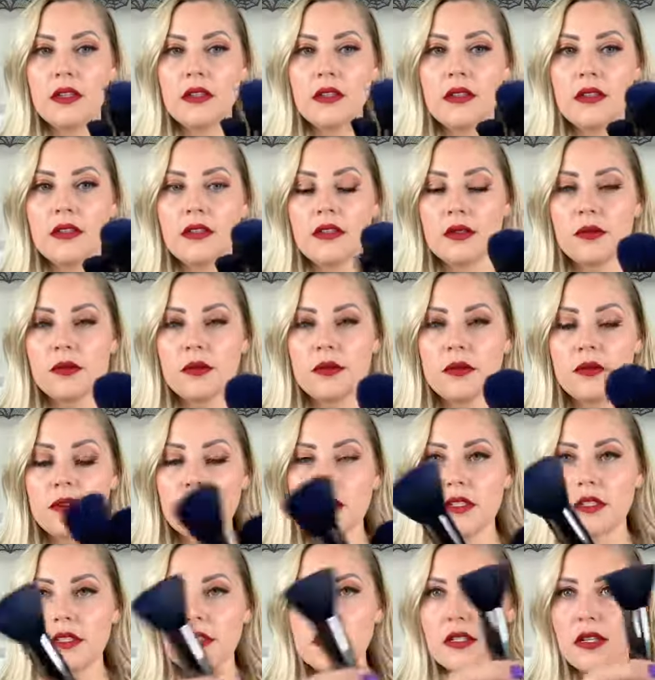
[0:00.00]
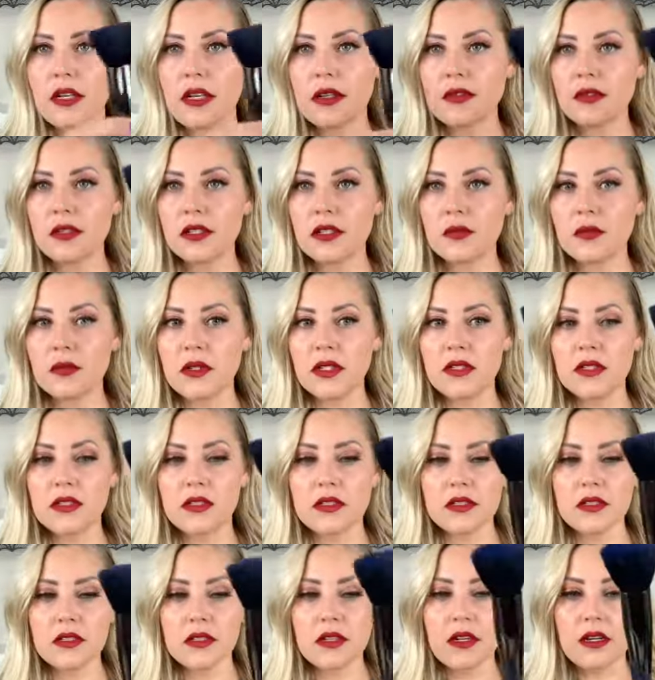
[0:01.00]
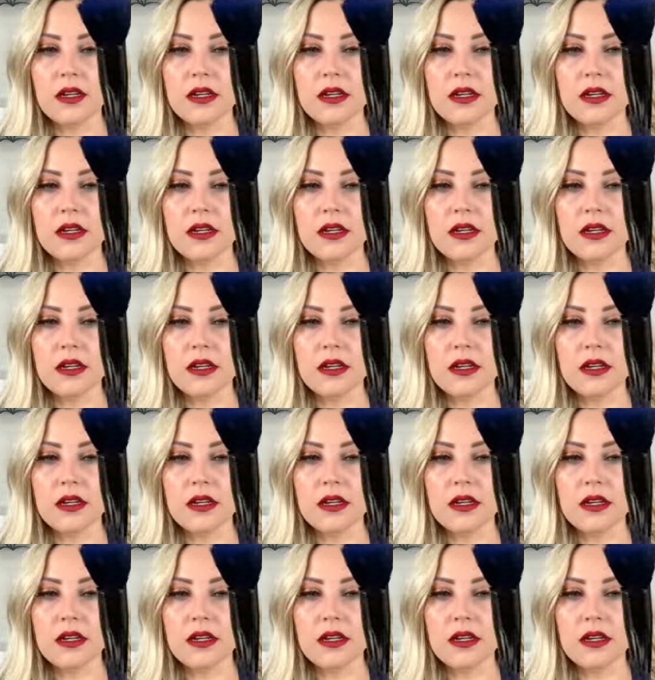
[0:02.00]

This one really stood out to me, this